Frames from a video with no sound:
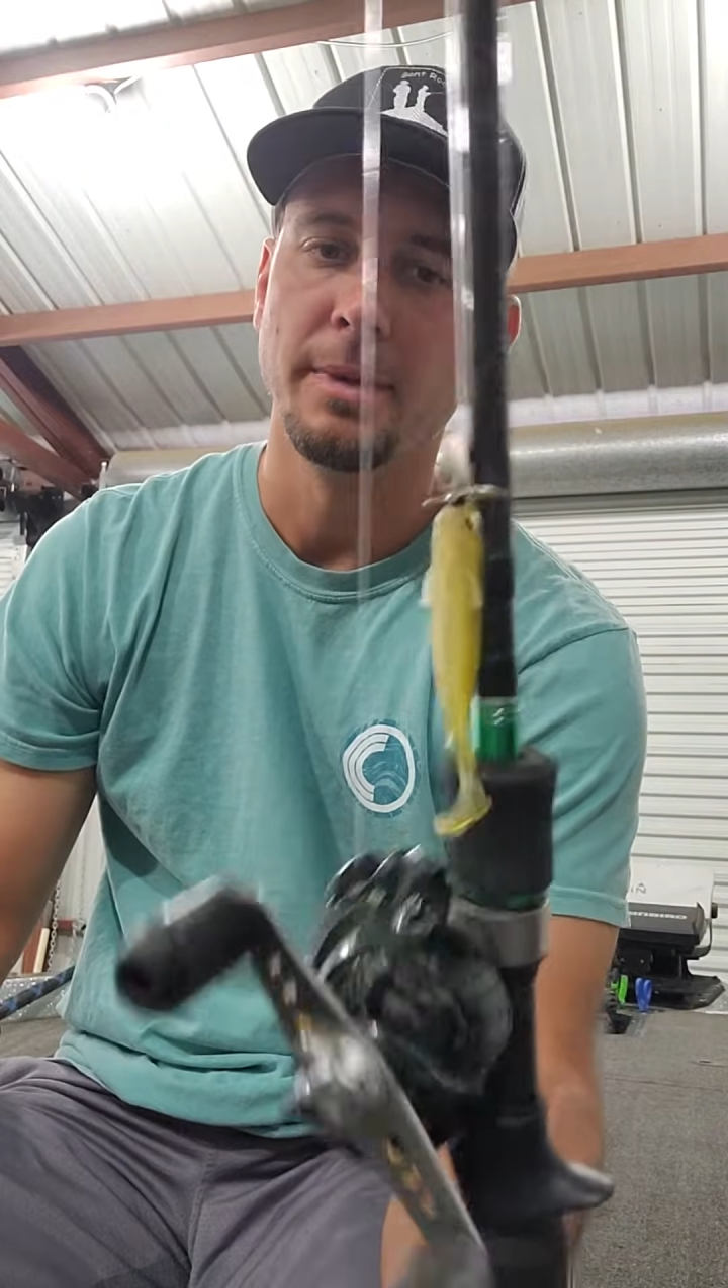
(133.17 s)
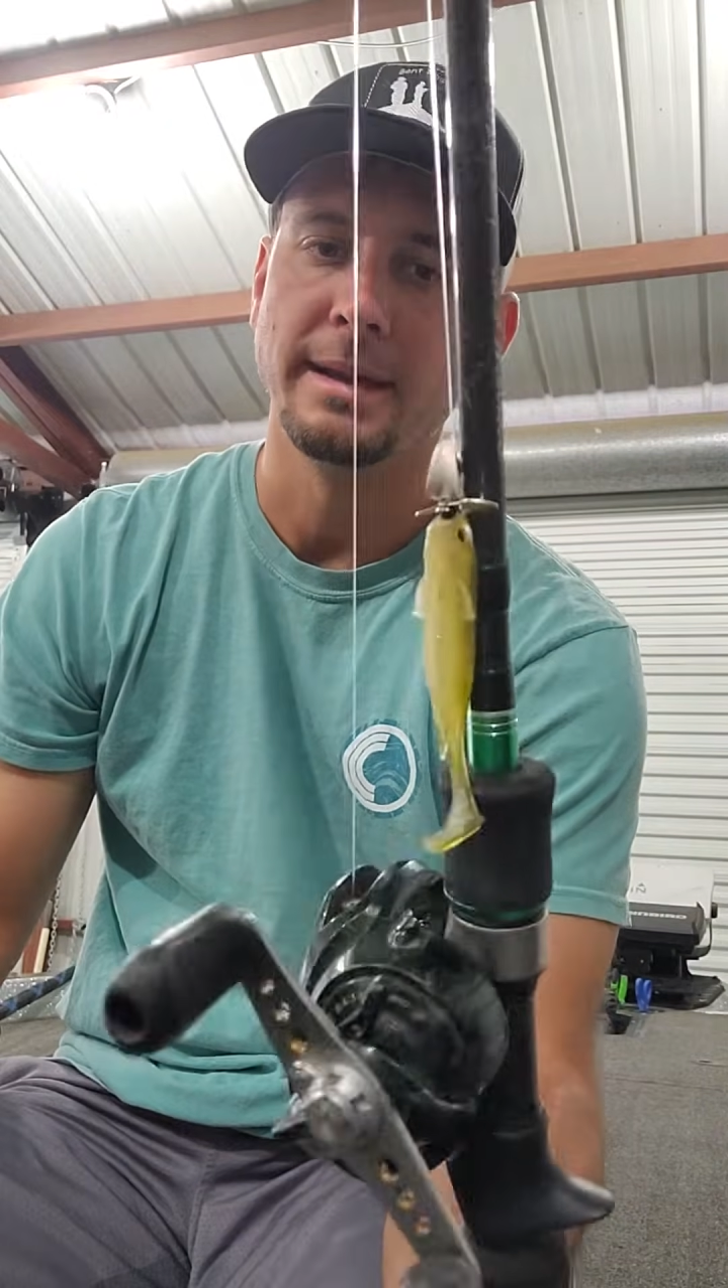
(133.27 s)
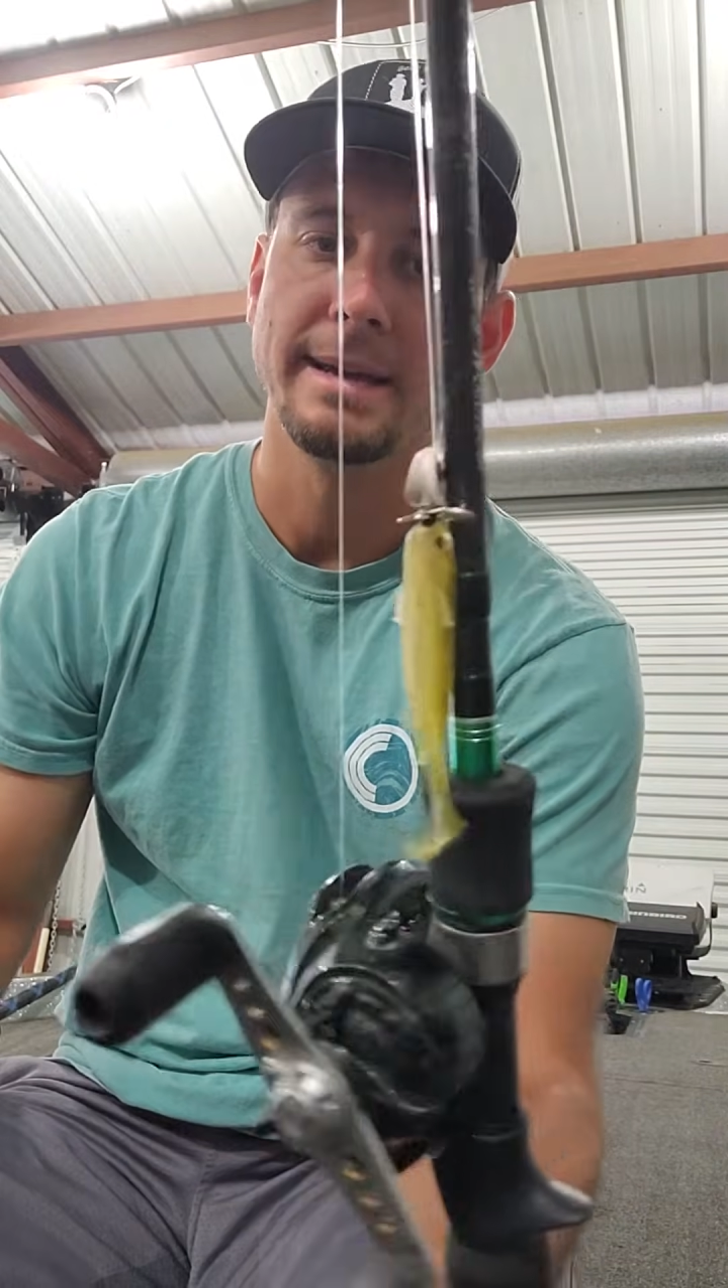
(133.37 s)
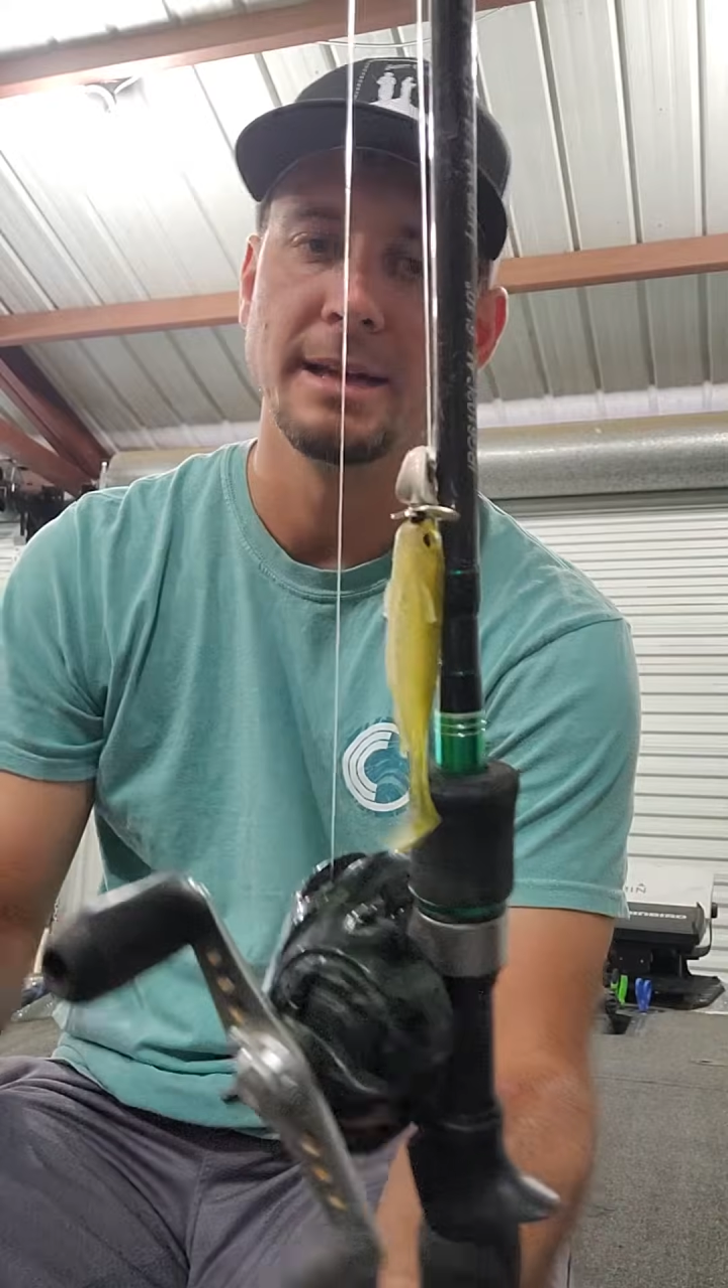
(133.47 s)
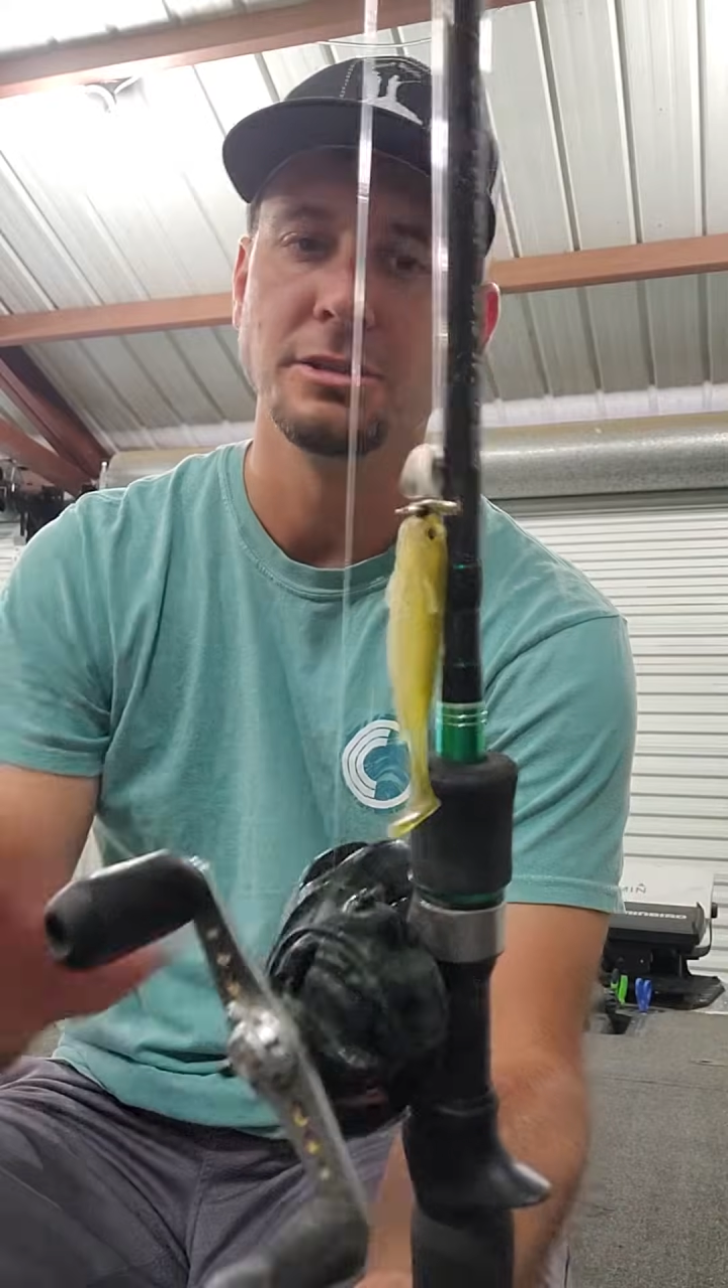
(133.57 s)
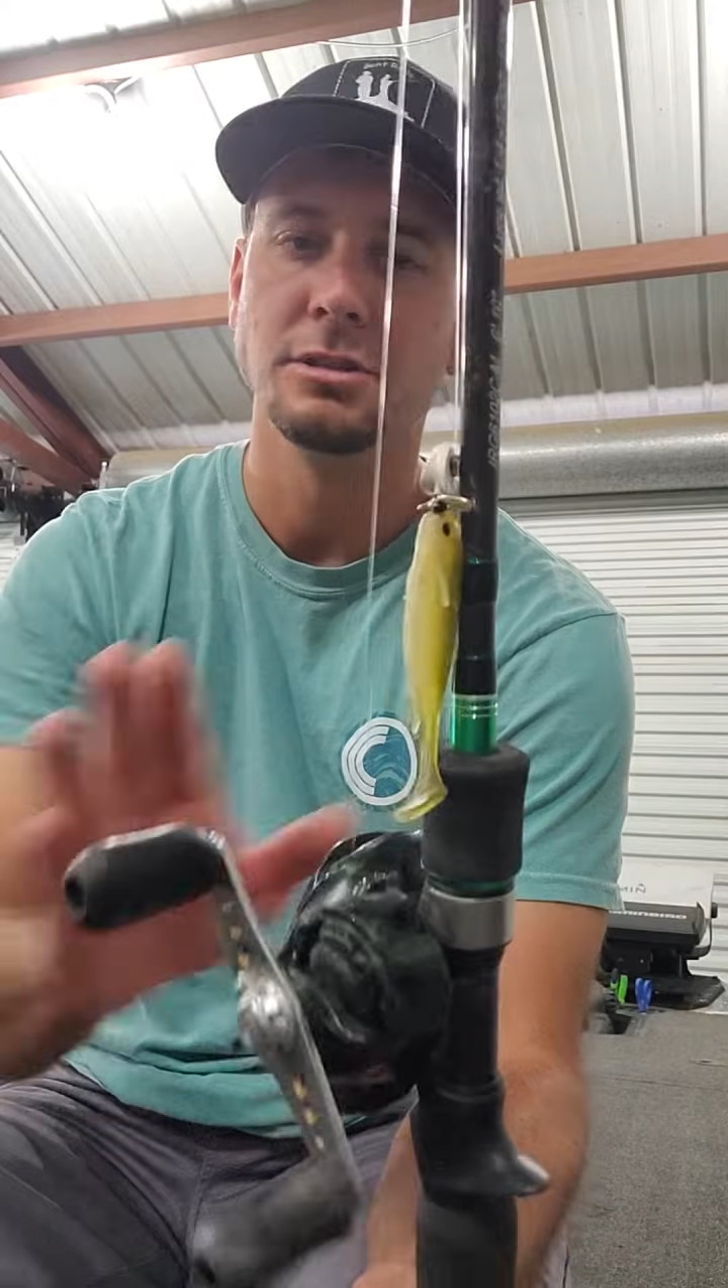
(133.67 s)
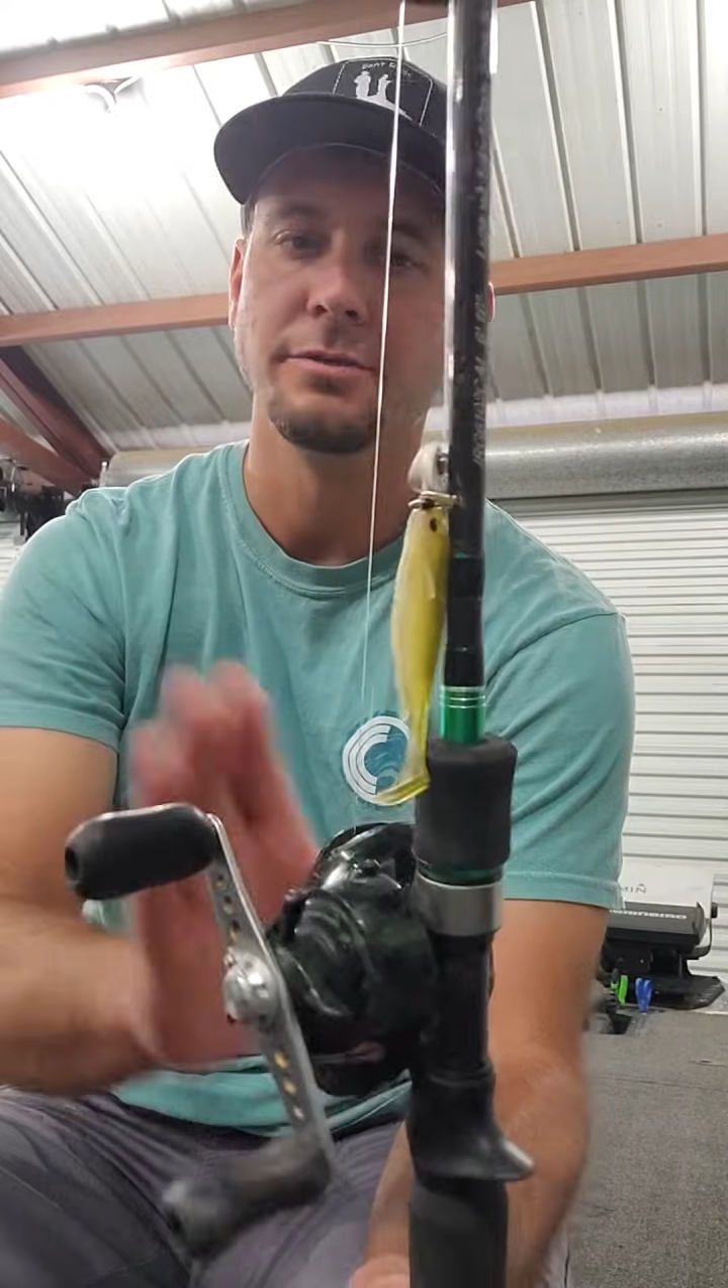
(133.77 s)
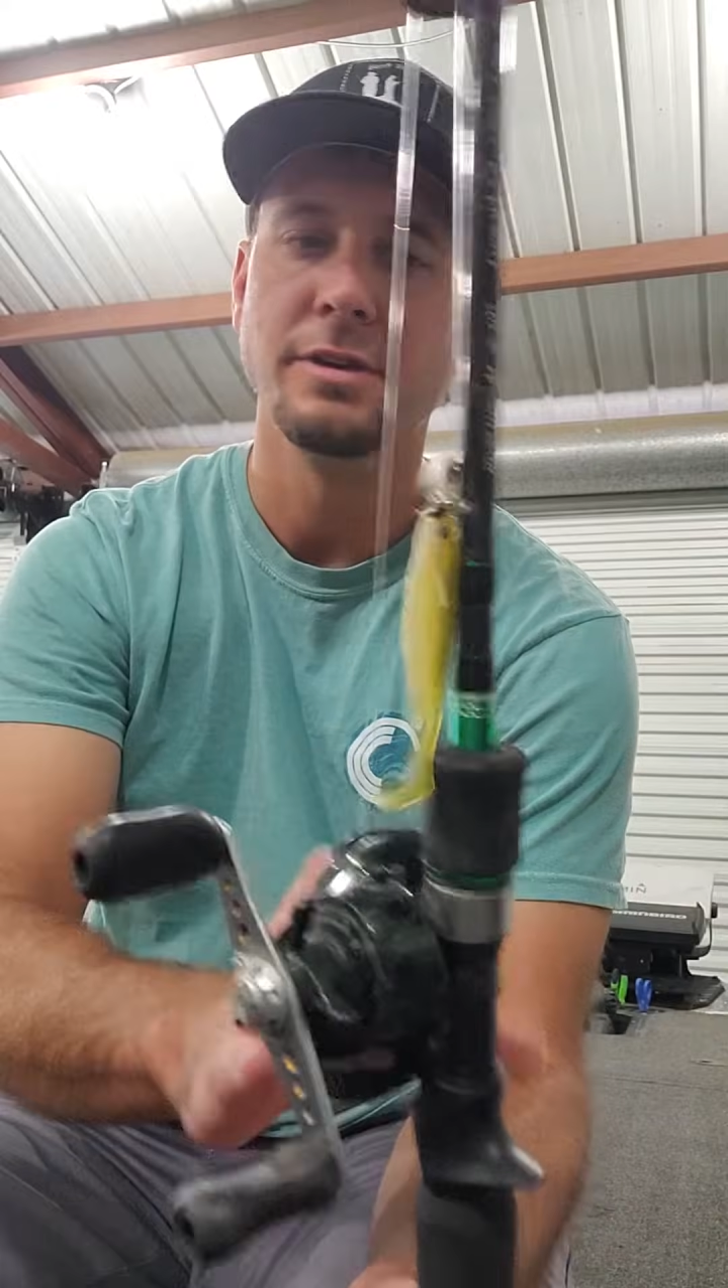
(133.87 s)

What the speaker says: and catching some